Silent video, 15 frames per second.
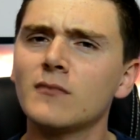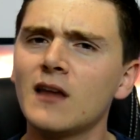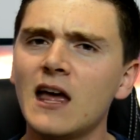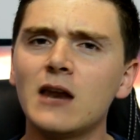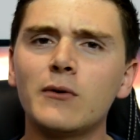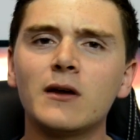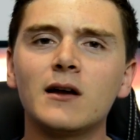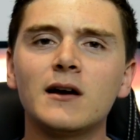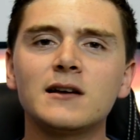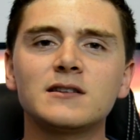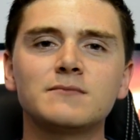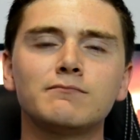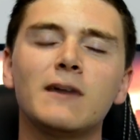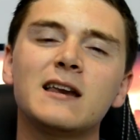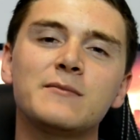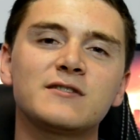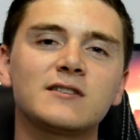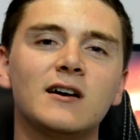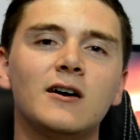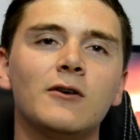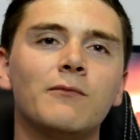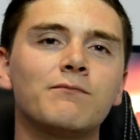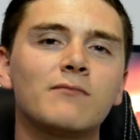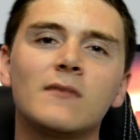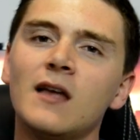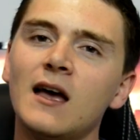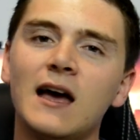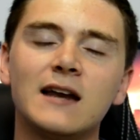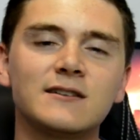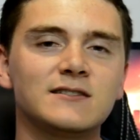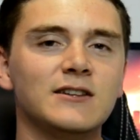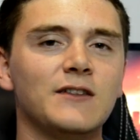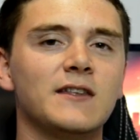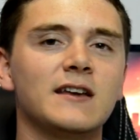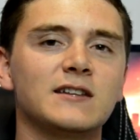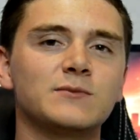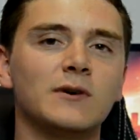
Anyway guys, my name is Carl, and I'll see you in the next